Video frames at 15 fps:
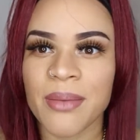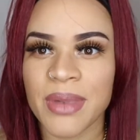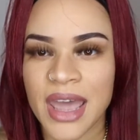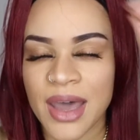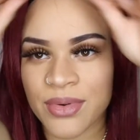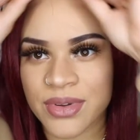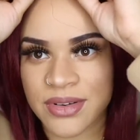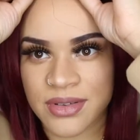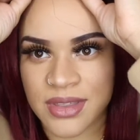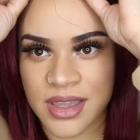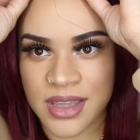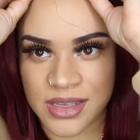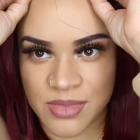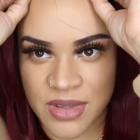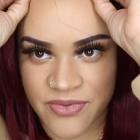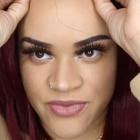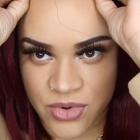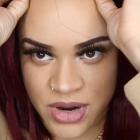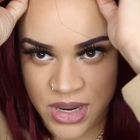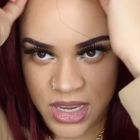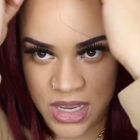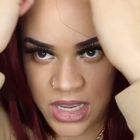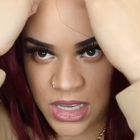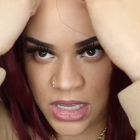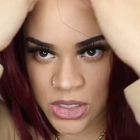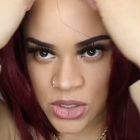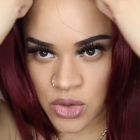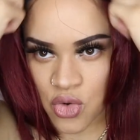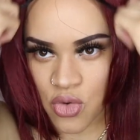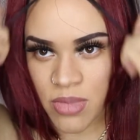But I wouldn't do that because my forehead is
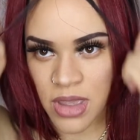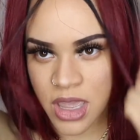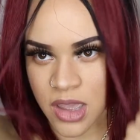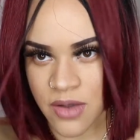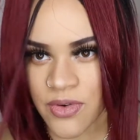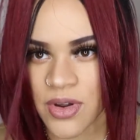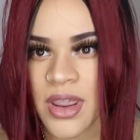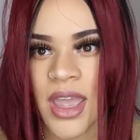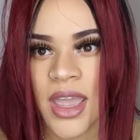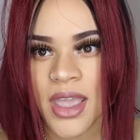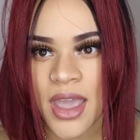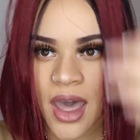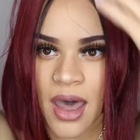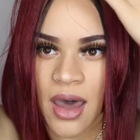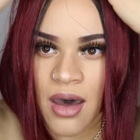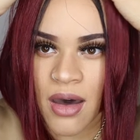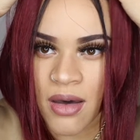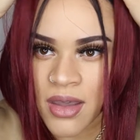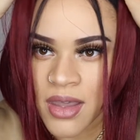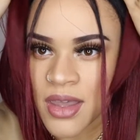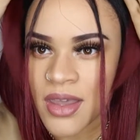too big for that, y'all.